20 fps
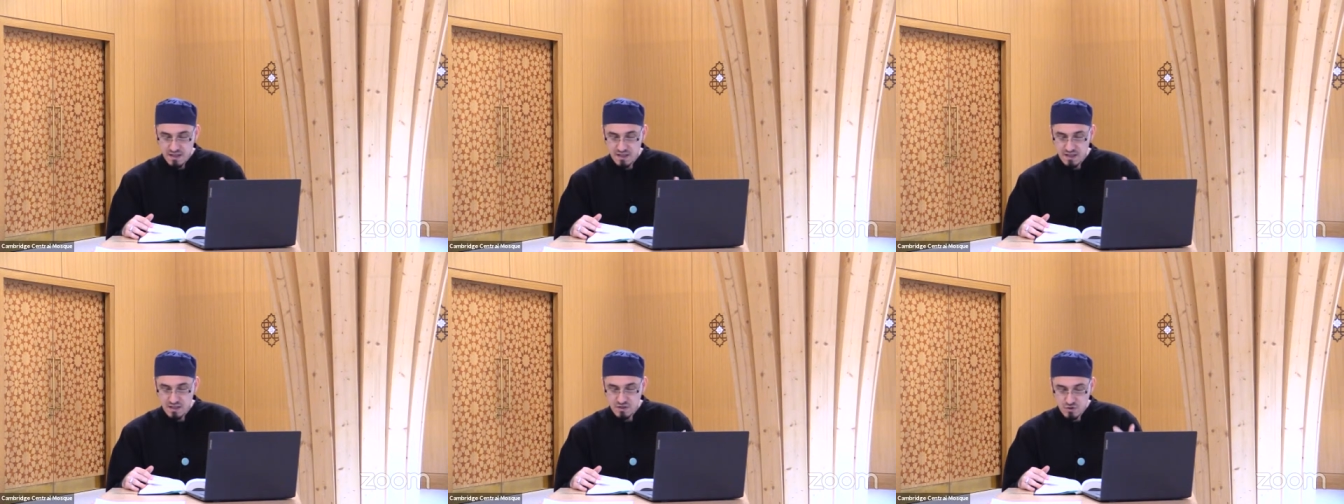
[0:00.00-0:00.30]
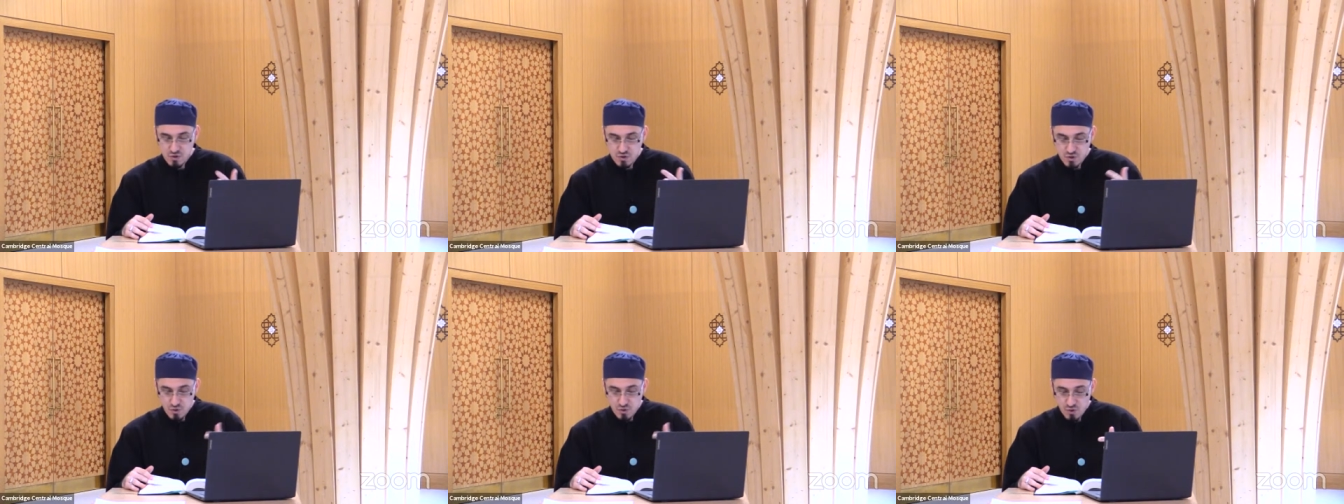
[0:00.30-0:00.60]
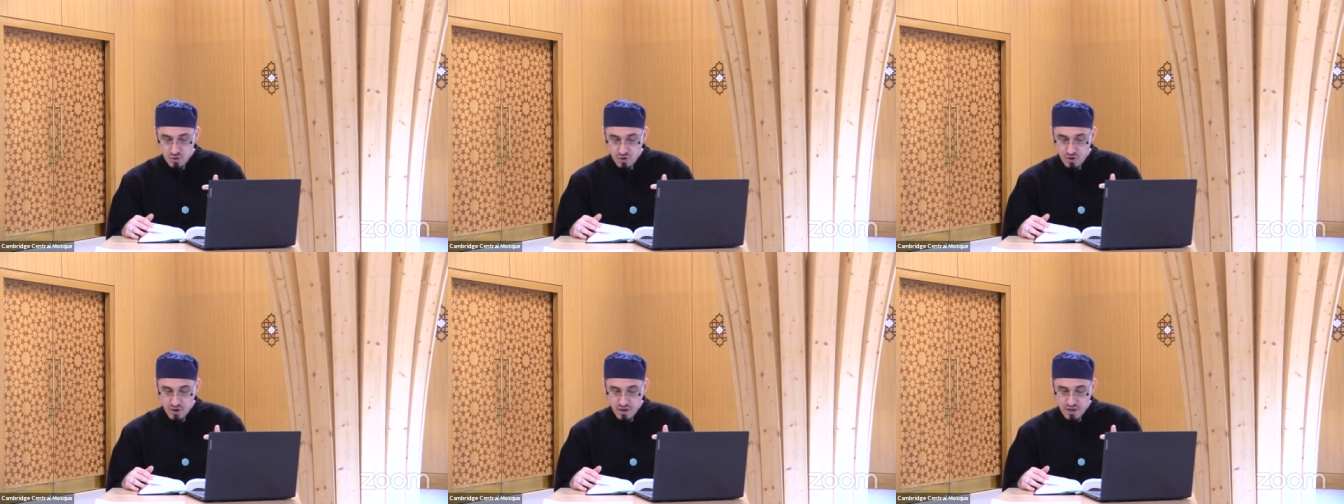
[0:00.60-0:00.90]

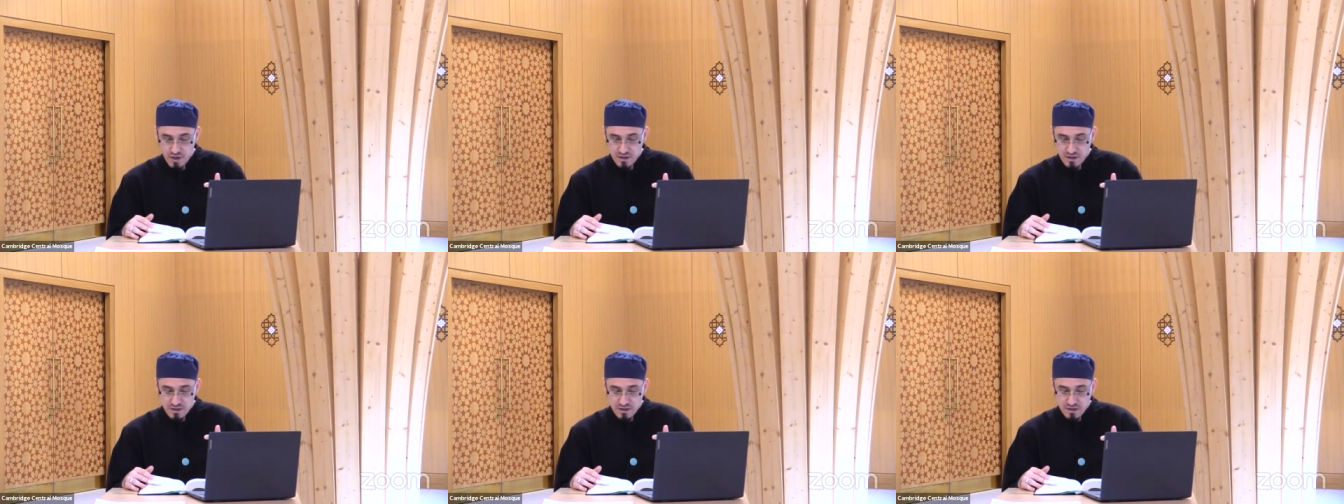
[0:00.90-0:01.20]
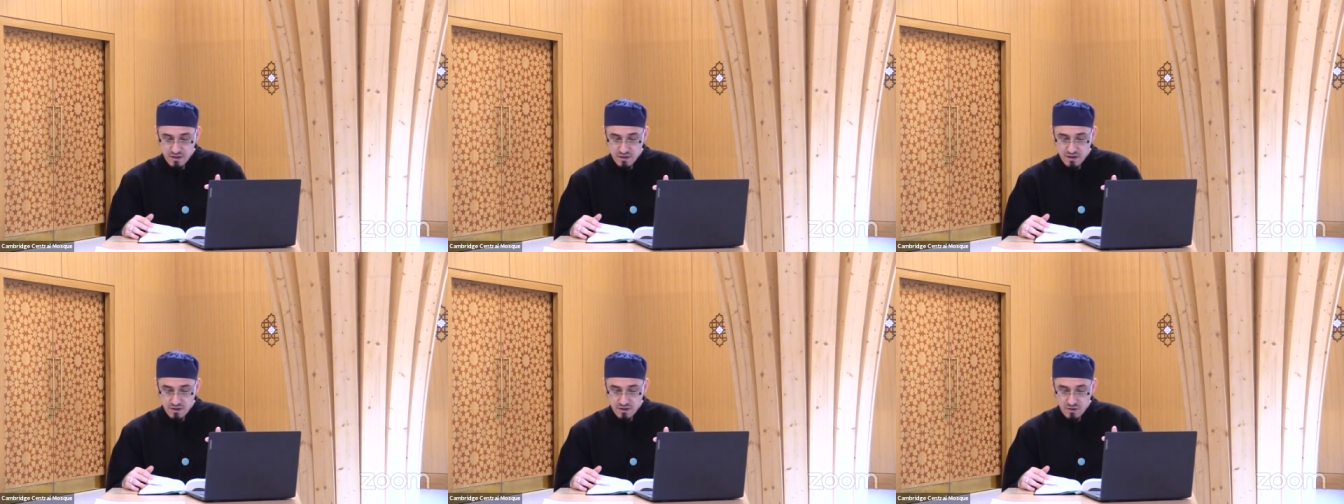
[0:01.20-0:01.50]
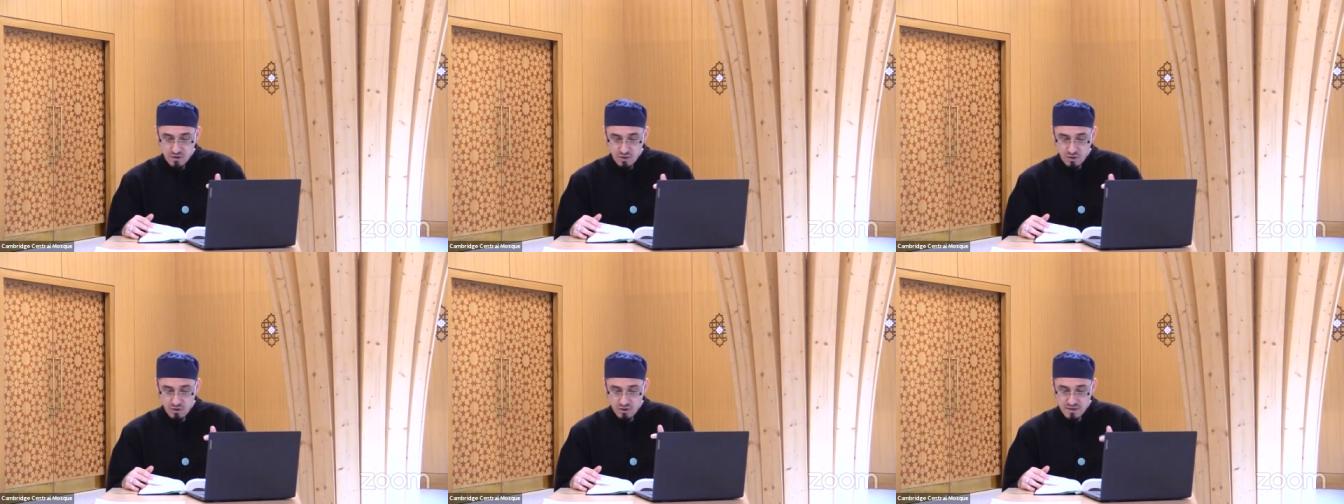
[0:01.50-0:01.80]
Enjoy
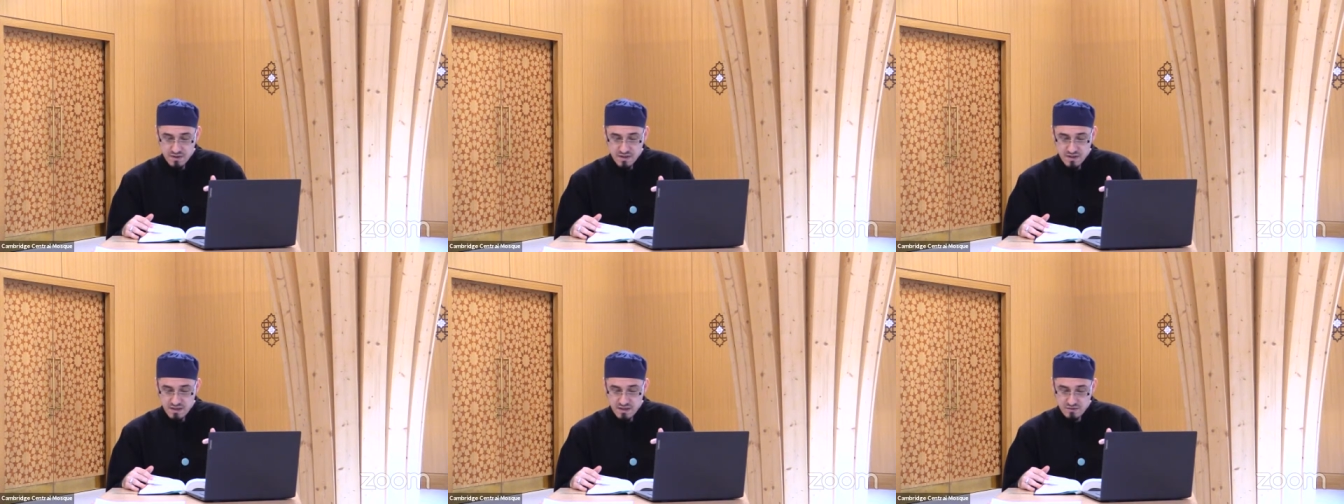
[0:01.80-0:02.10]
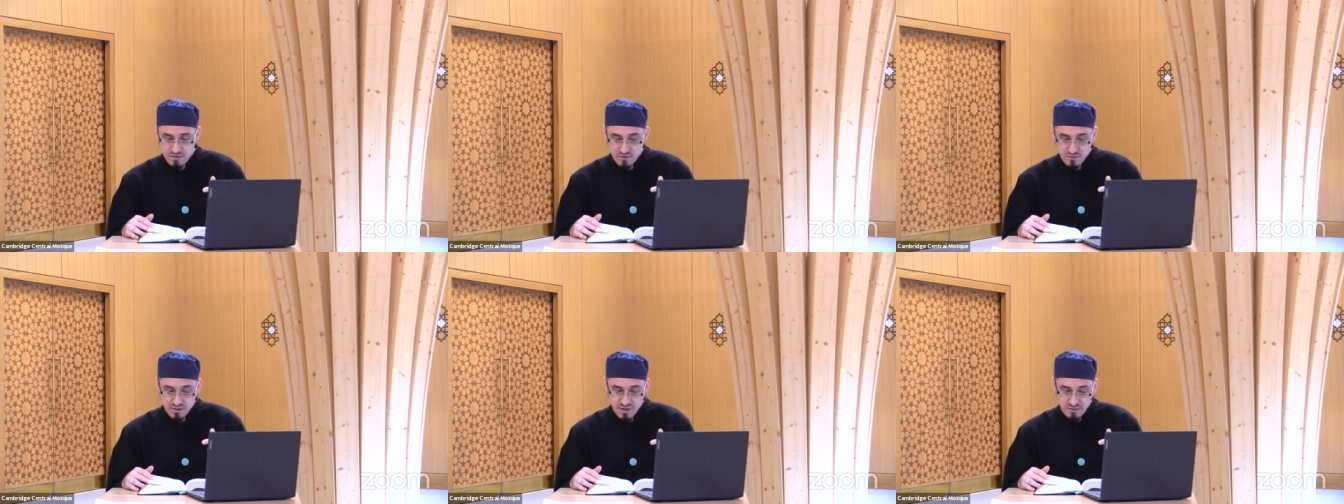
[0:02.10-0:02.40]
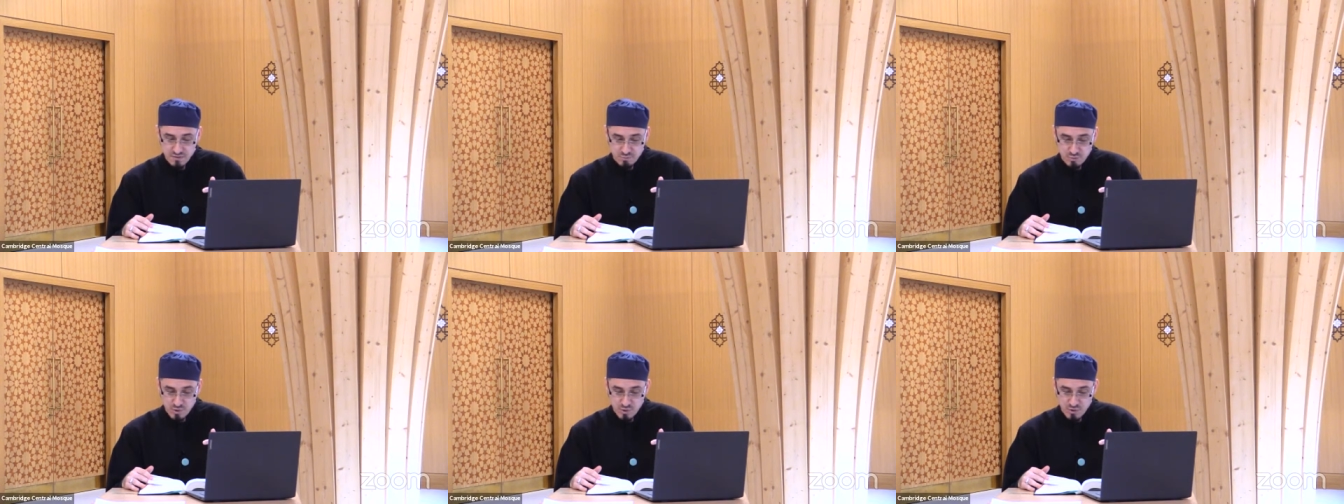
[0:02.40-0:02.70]
all things good
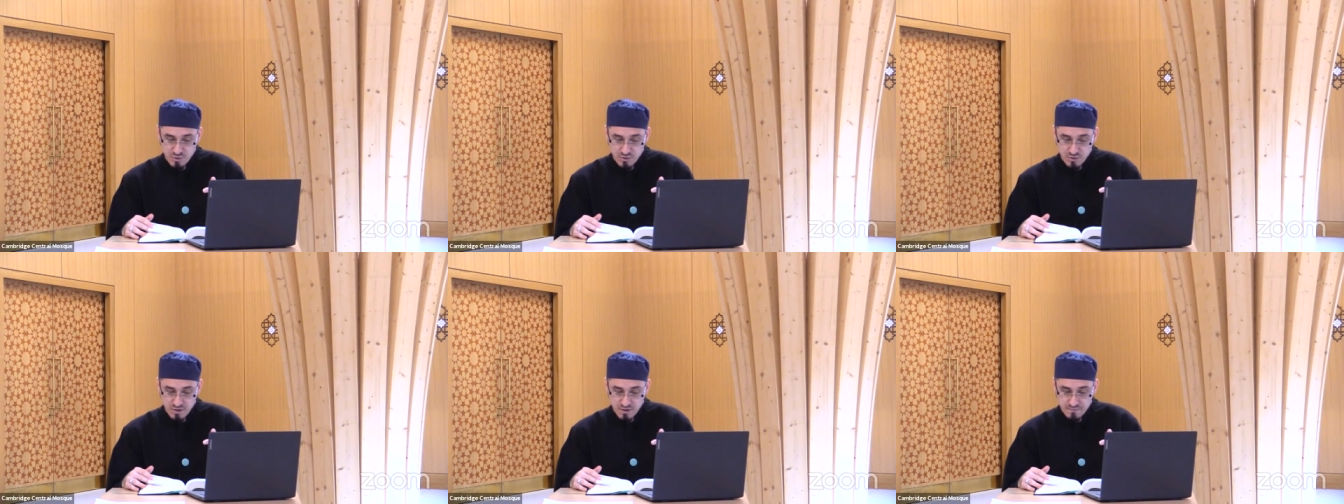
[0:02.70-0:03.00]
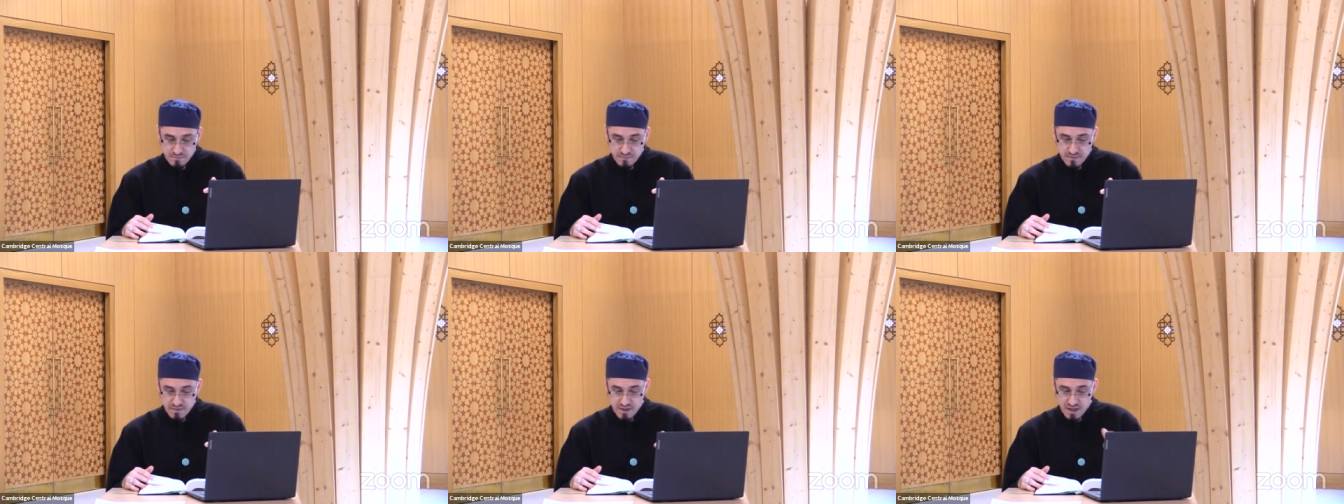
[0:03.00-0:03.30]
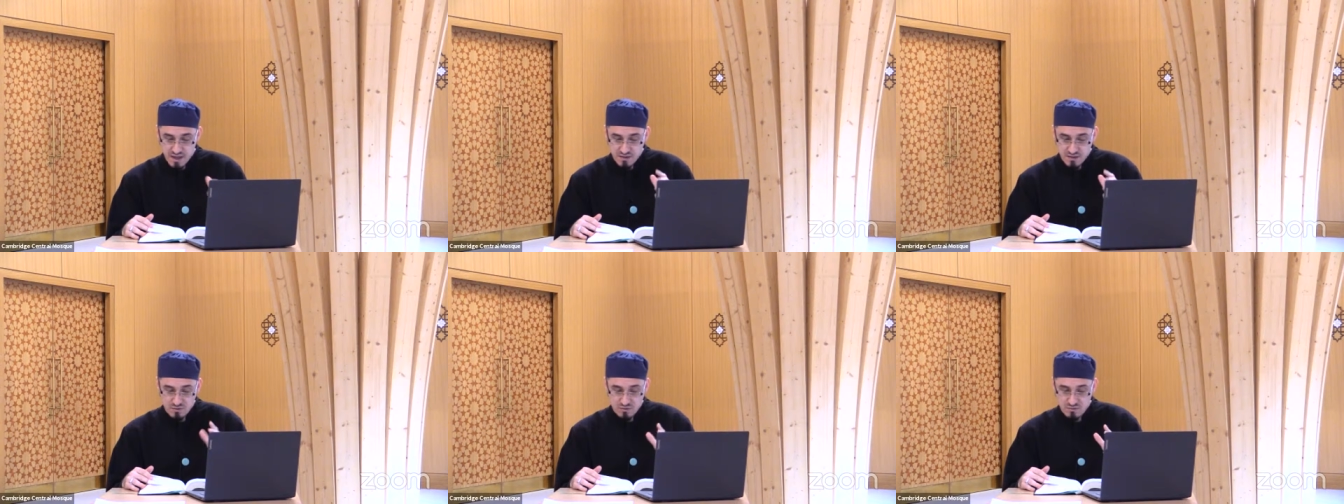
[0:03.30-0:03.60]
and pure
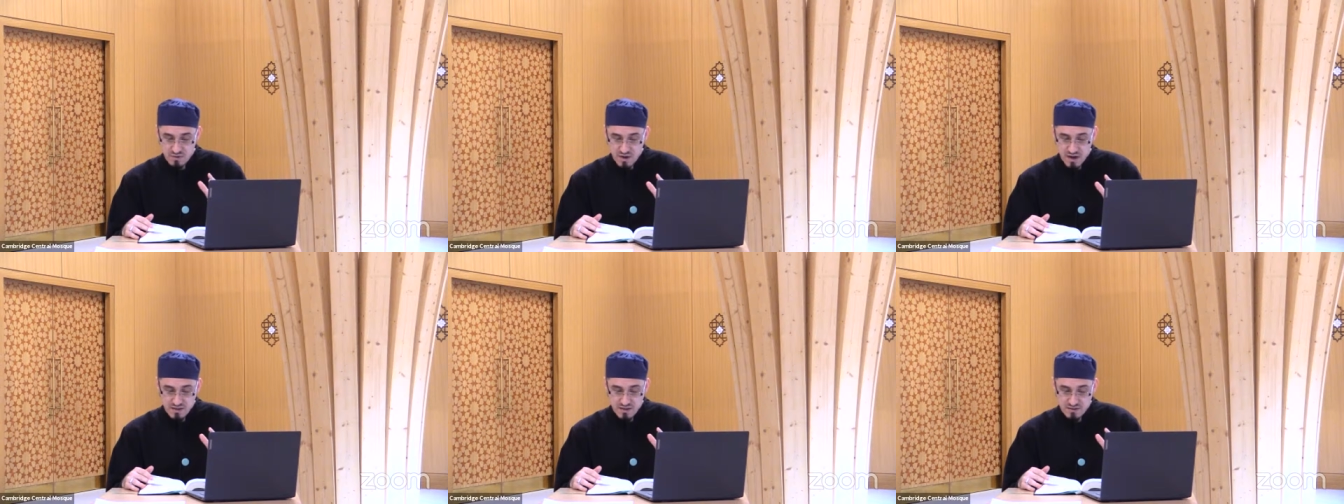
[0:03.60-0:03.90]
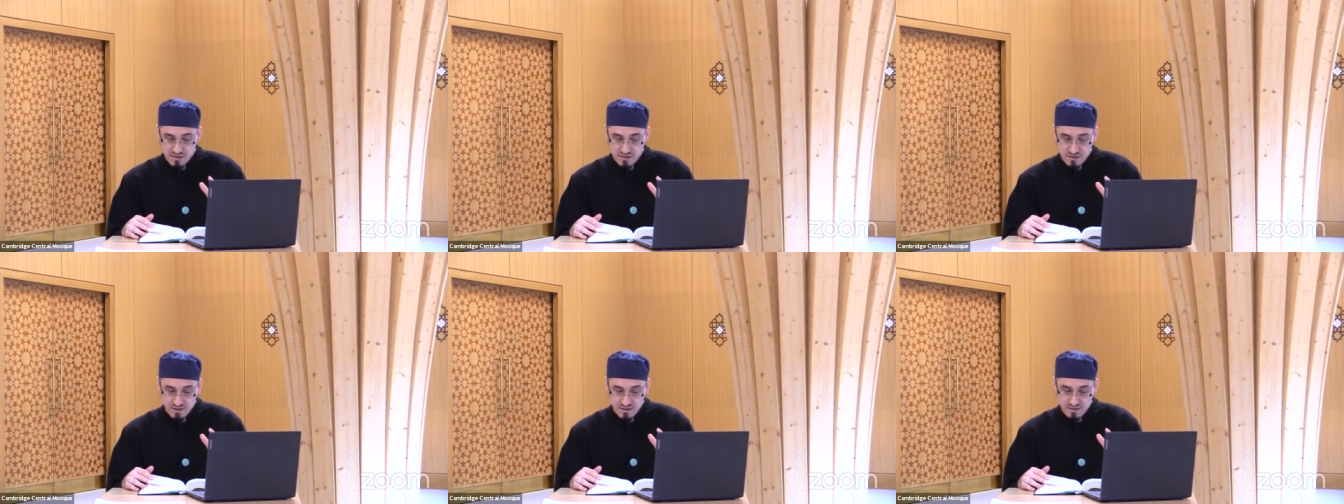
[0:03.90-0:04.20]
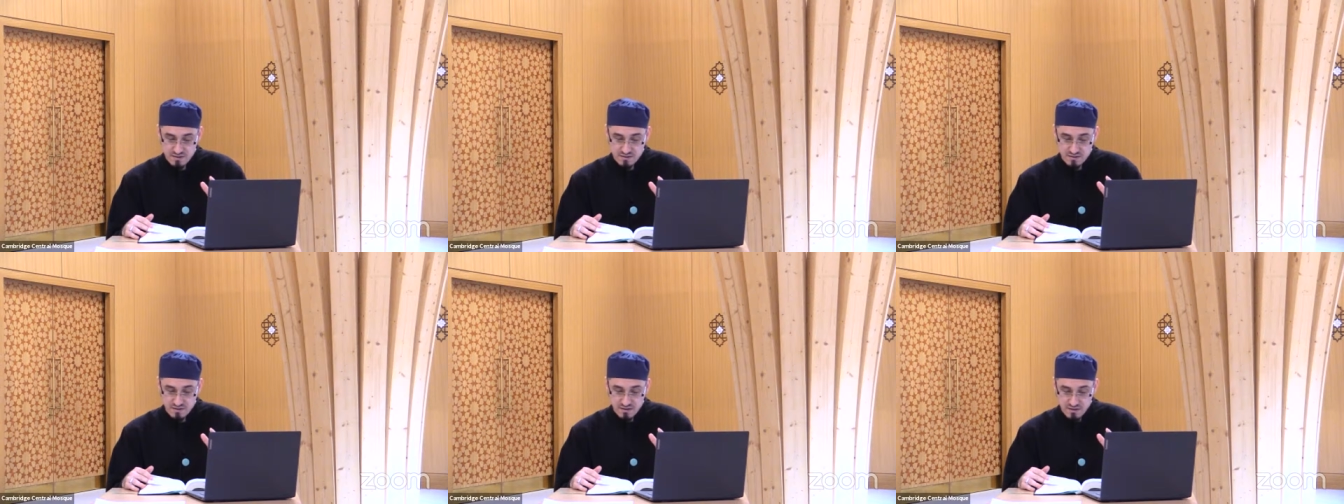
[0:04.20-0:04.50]
and do
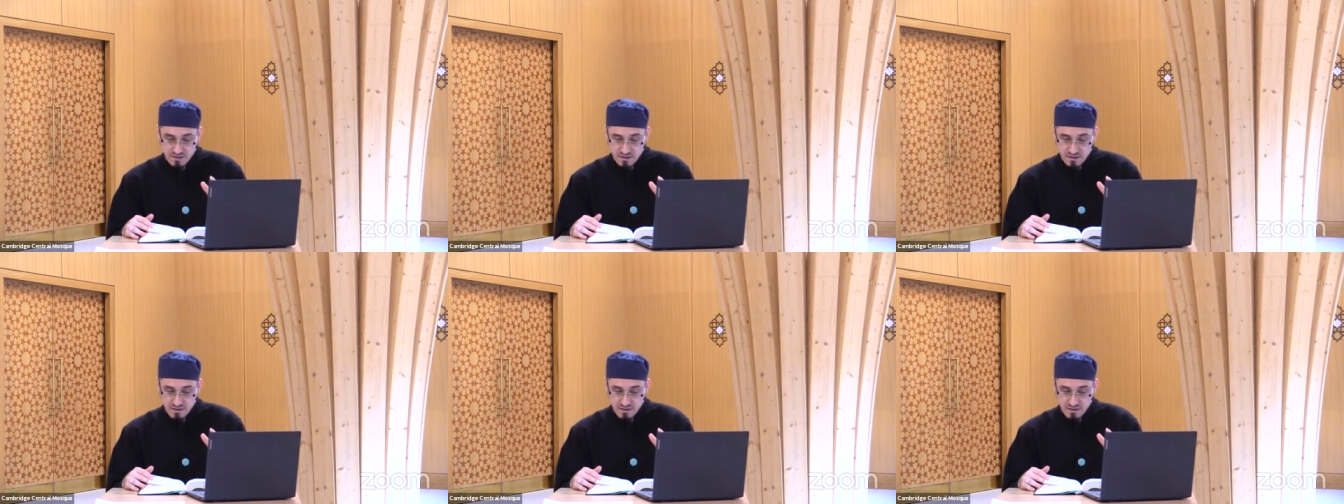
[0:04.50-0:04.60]
righteousness,